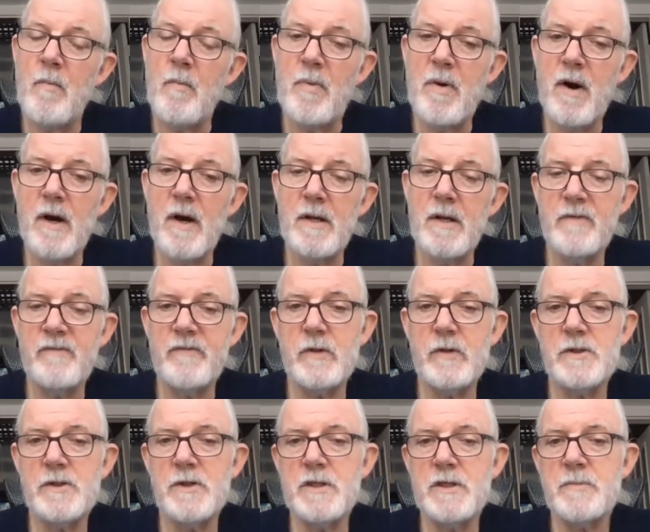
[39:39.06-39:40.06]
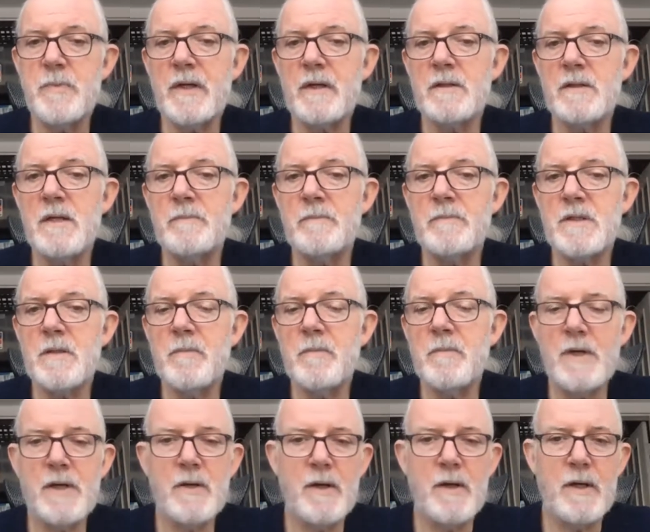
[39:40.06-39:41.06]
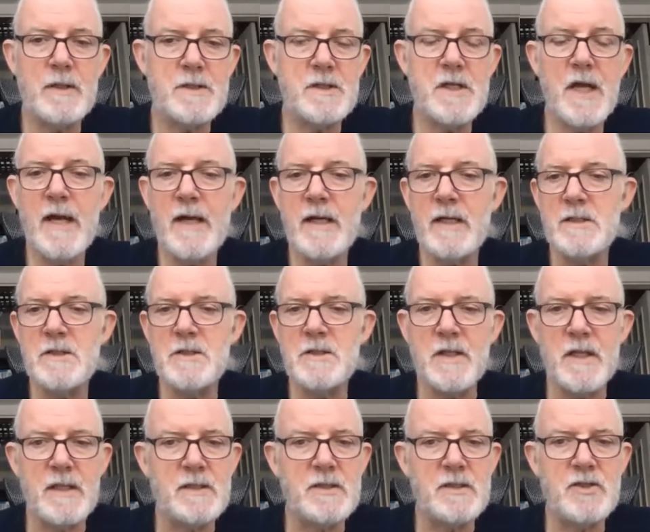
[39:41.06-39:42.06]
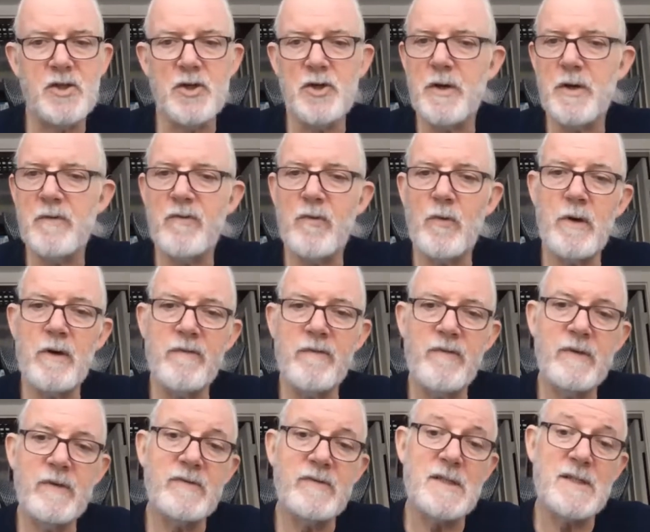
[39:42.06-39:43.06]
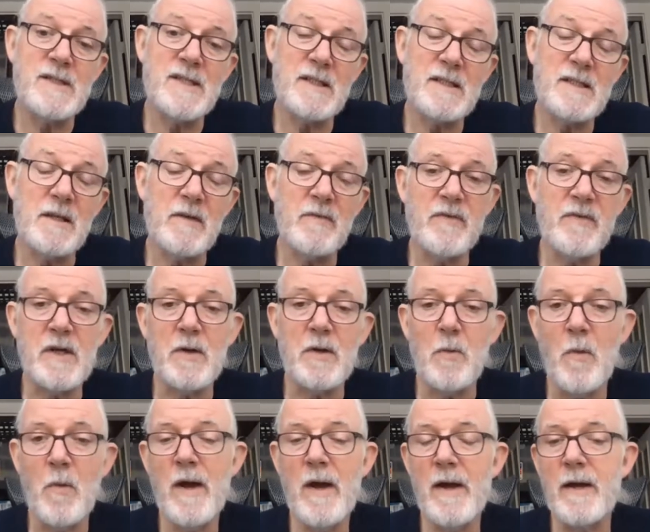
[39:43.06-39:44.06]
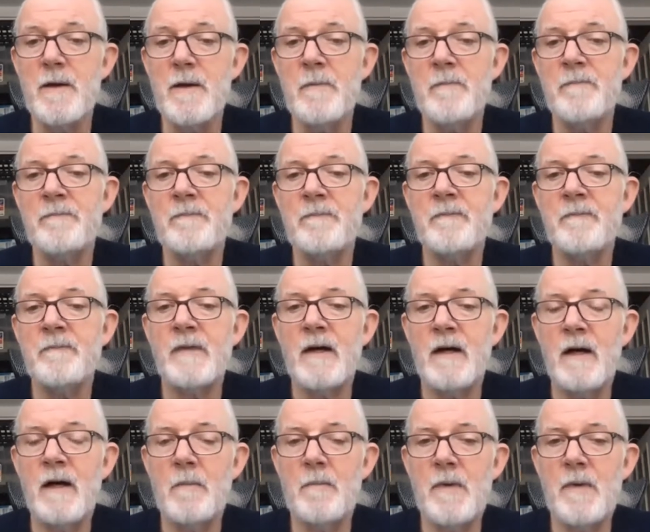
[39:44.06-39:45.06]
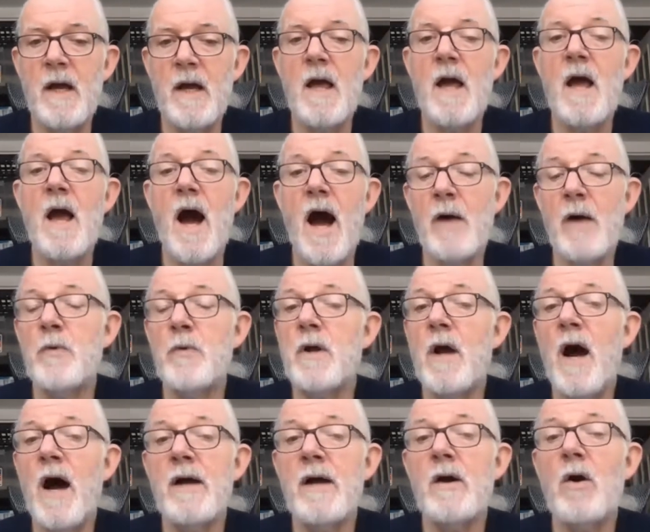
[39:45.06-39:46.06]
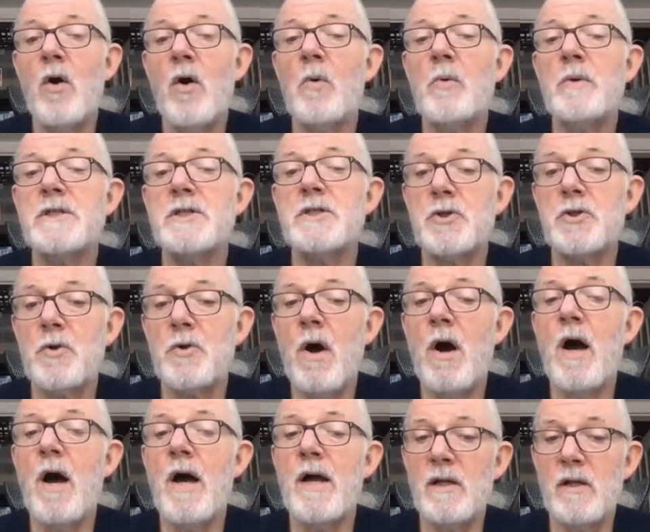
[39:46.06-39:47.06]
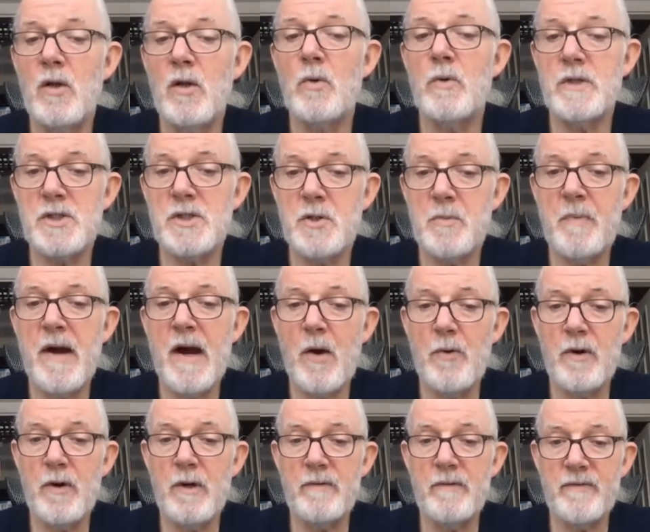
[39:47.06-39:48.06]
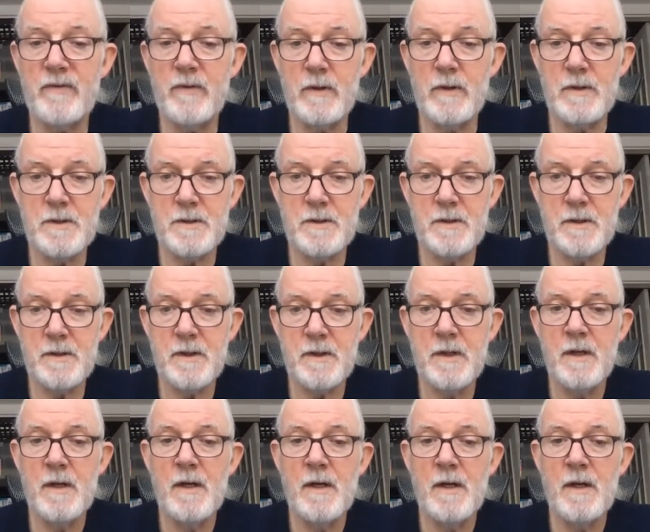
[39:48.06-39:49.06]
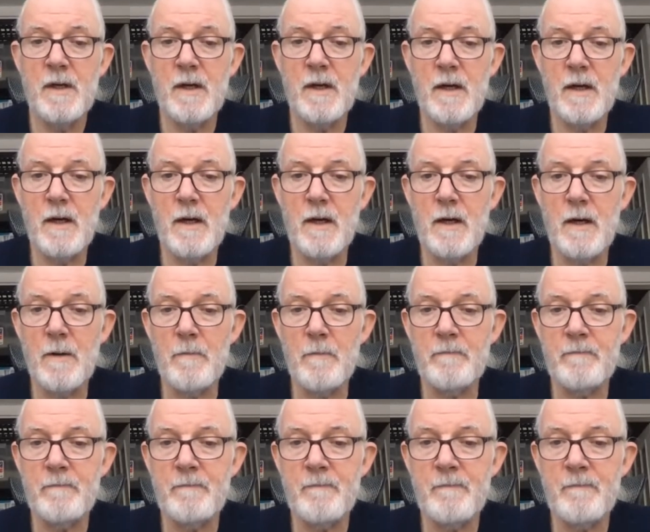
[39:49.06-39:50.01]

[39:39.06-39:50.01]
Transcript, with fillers: But if you're just picking up somebody on a stage that's 30, 40, 50, 60 feet away, um, I would I always try lowest power first. Um,